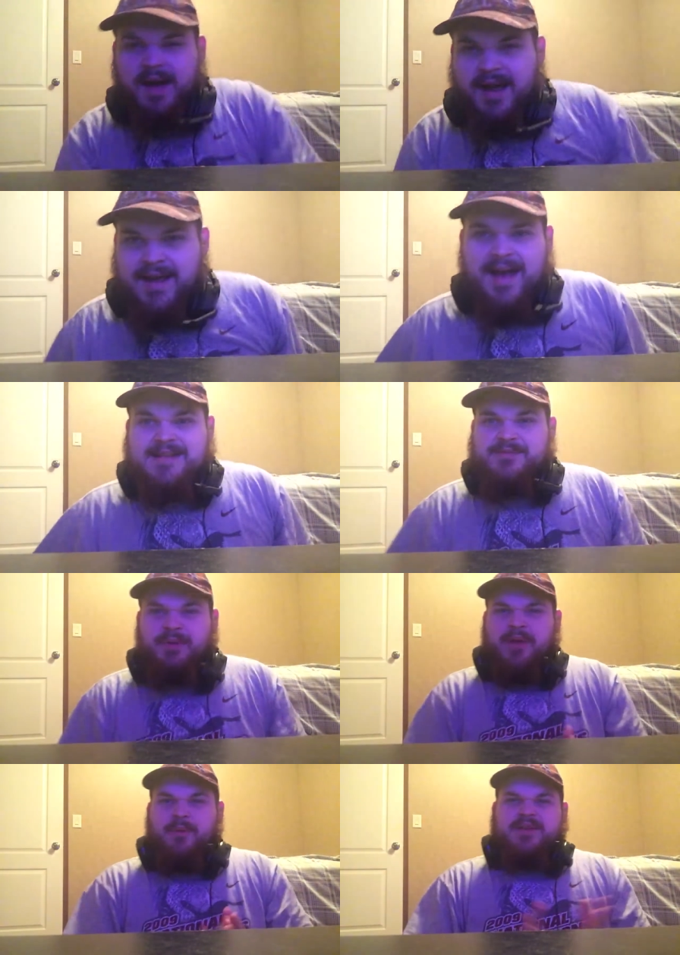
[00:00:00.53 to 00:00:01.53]
Hey guys, it's
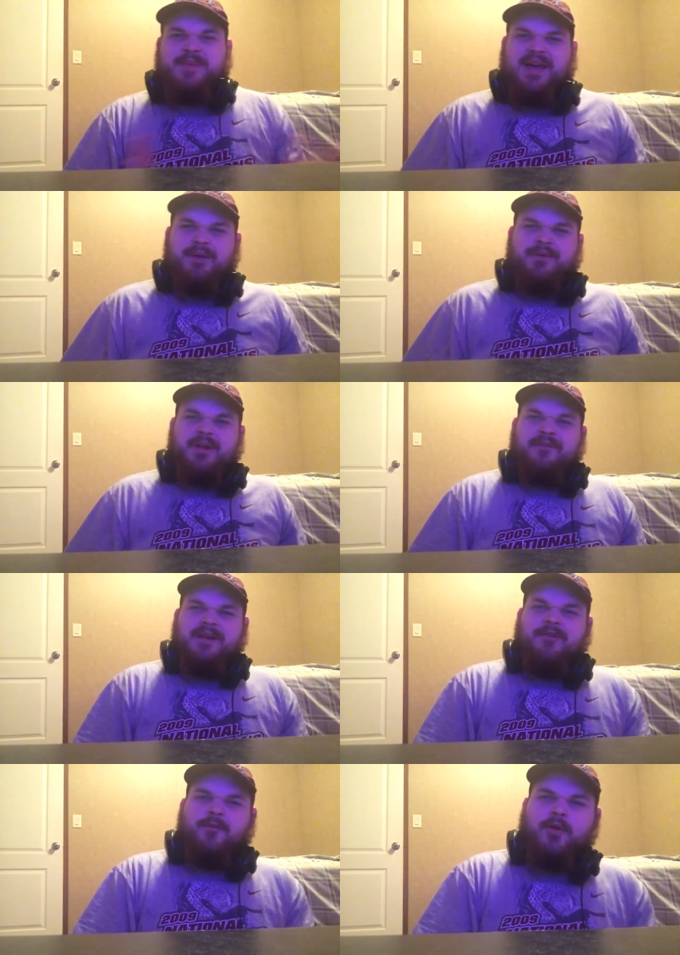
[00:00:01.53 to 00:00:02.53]
Blake West back again with another
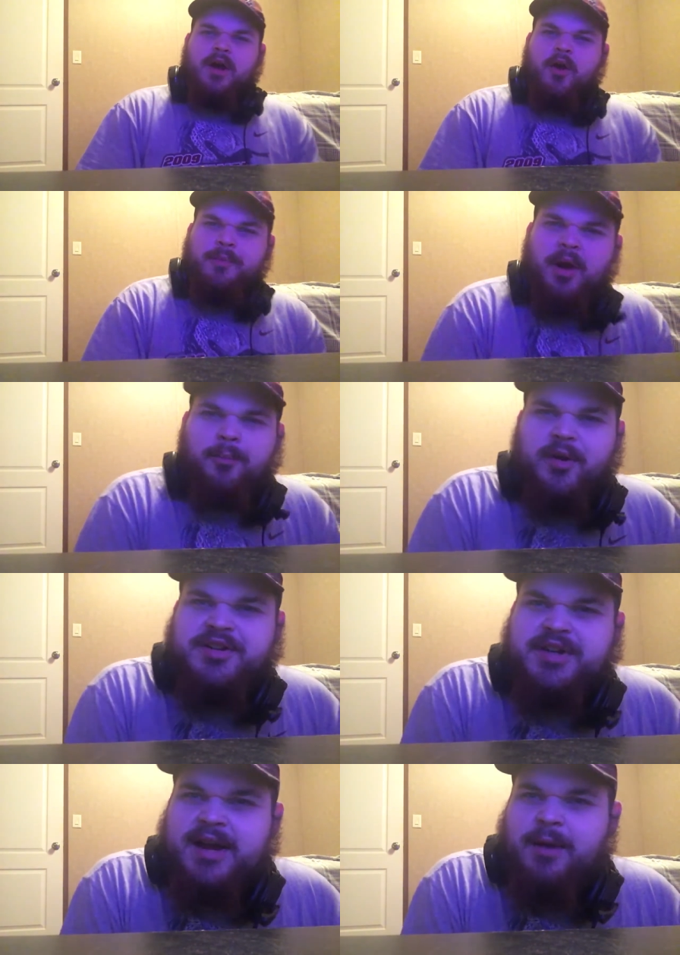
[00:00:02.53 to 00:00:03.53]
video for you. I hope y'all
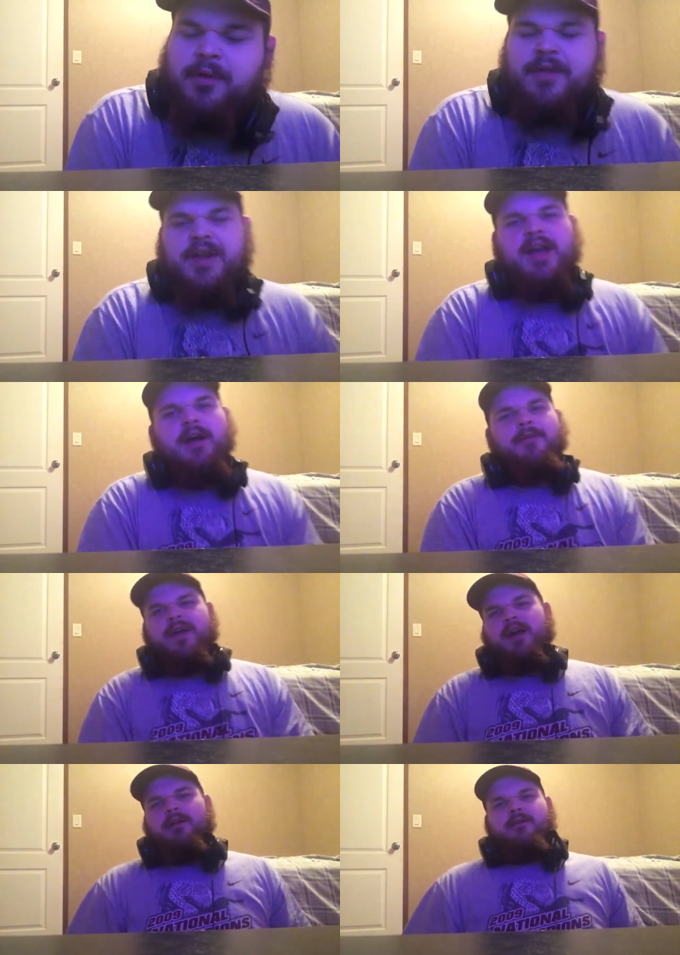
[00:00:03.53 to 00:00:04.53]
appreciate it. I want to thank y'all and
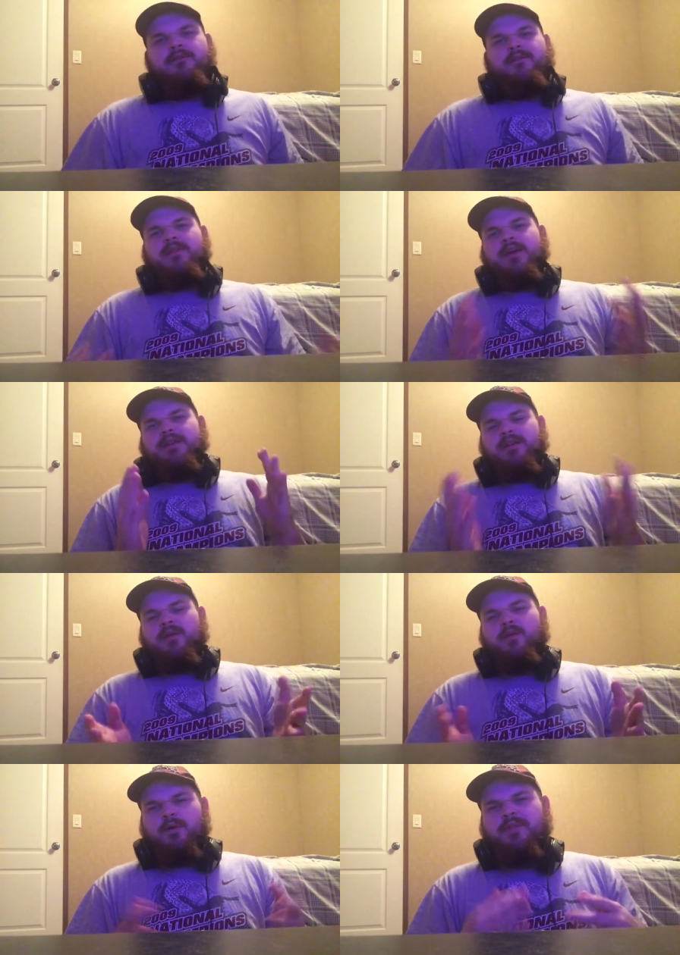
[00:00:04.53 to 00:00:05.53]
thank all thank the
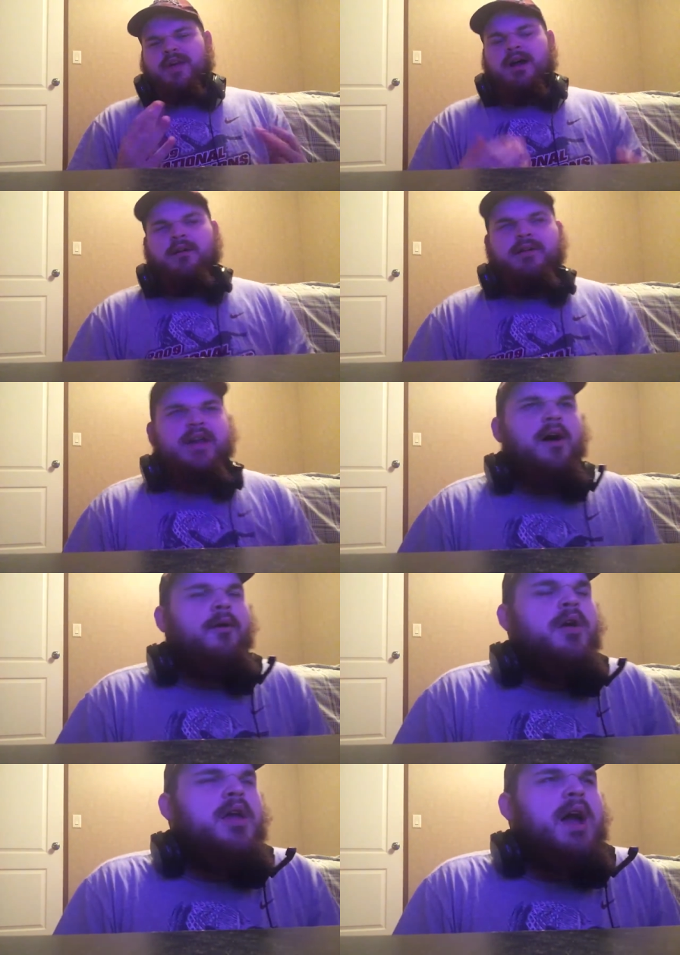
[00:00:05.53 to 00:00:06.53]
Lord and thank all of
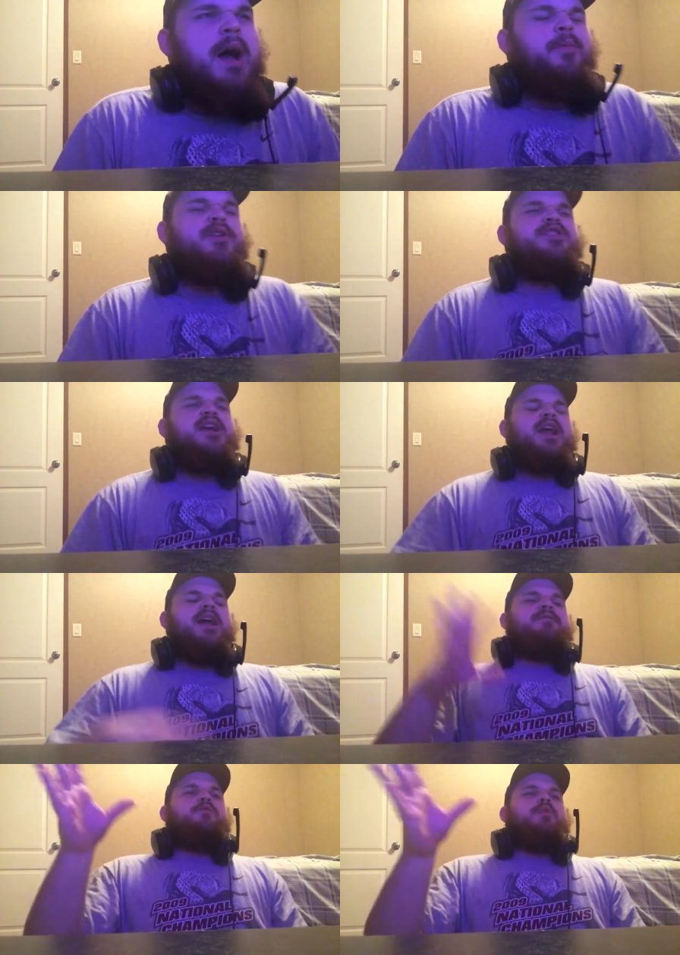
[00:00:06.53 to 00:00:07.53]
y'all. I appreciate
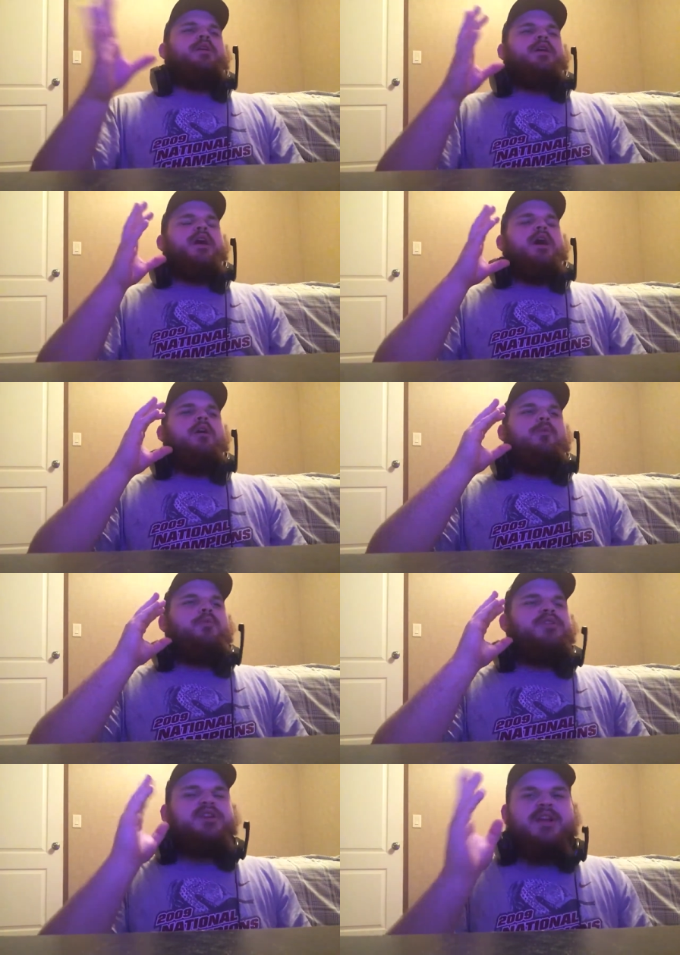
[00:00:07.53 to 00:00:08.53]
every one of y'all.
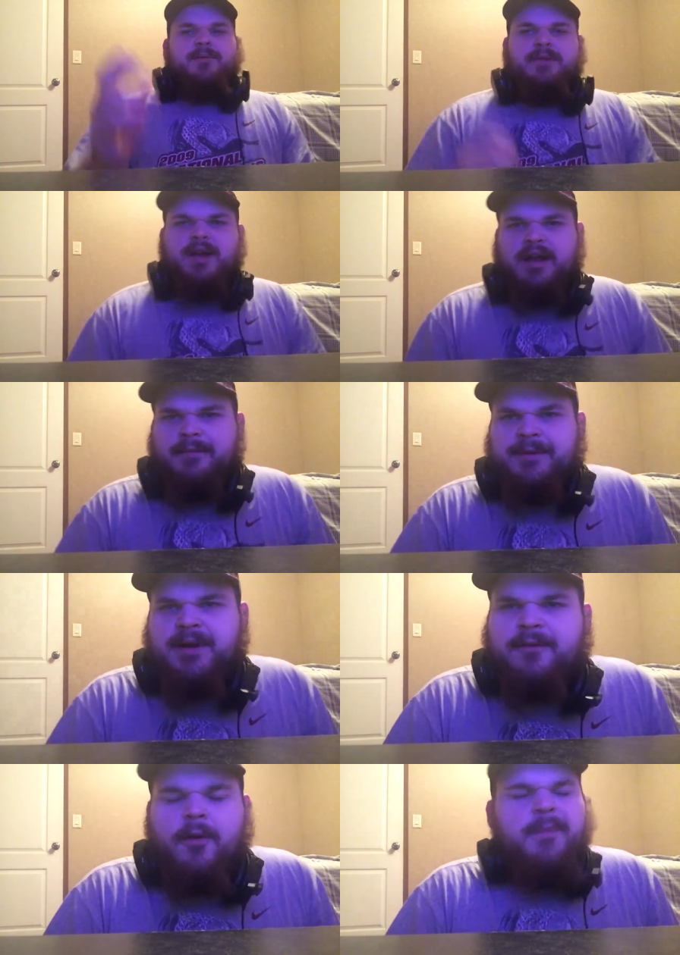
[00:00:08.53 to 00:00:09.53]
Appreciate everything I've
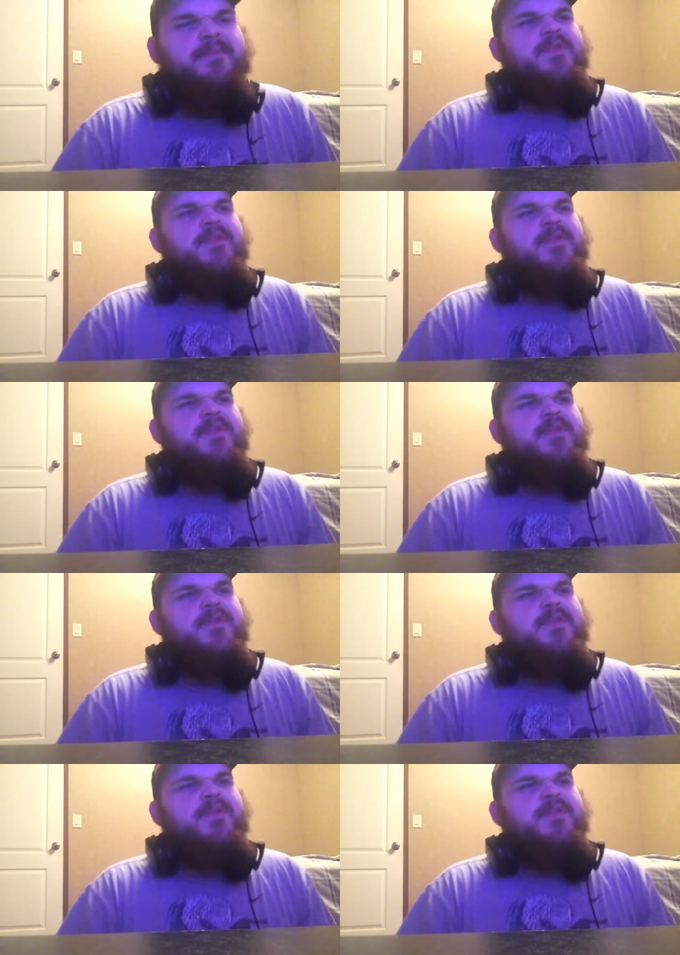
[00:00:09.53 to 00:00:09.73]
done for me.